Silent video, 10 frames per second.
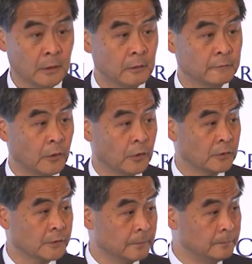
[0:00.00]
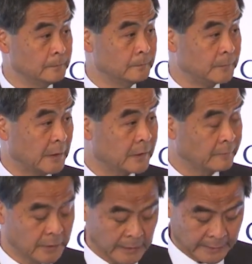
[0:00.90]
For
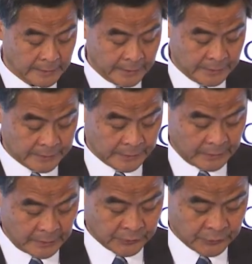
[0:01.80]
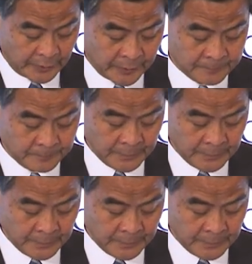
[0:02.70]
79 days last year,